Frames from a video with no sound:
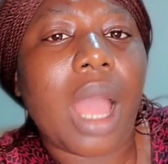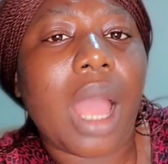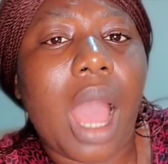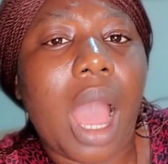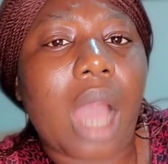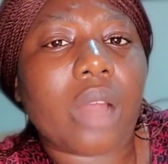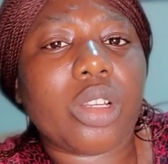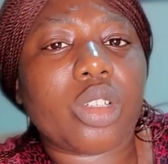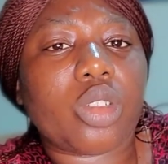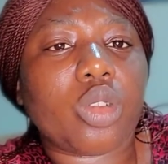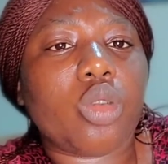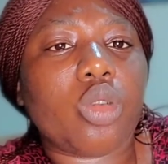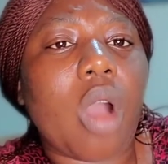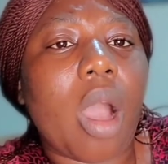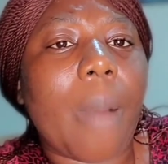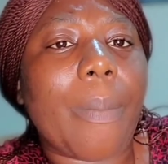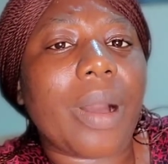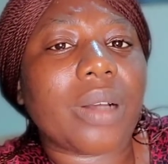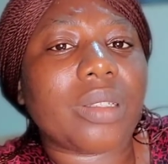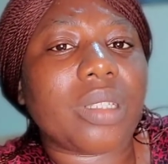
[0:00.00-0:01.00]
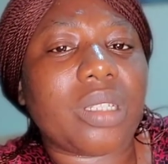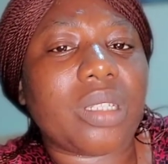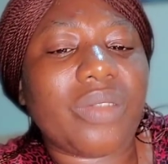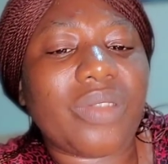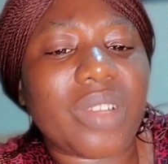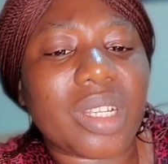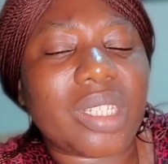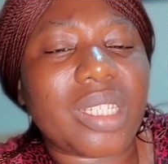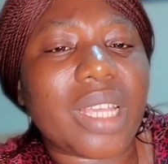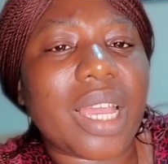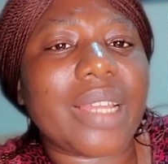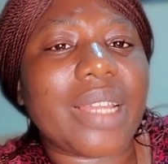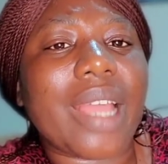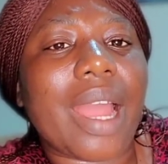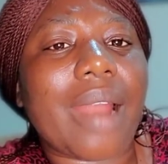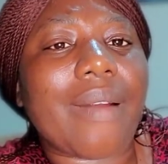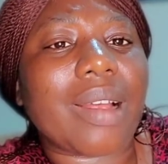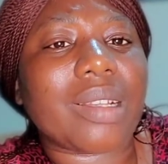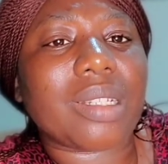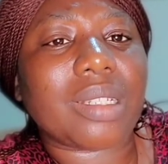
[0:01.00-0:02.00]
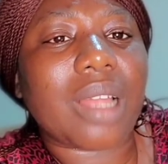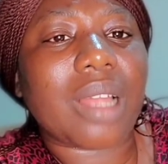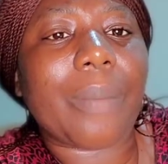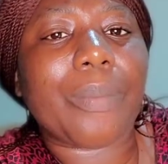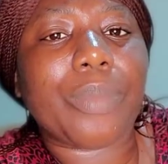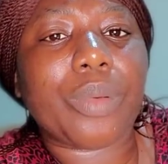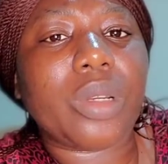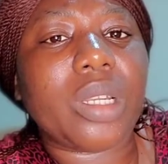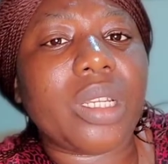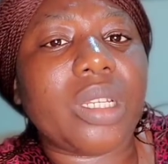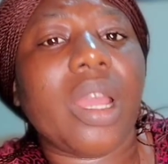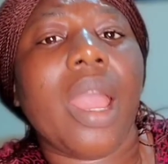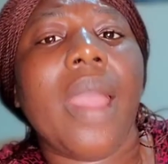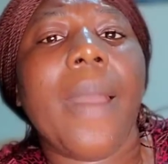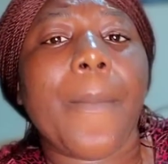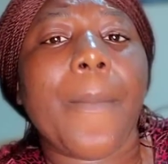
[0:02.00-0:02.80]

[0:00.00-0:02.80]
how they should go about it if they see any harassing and bullying.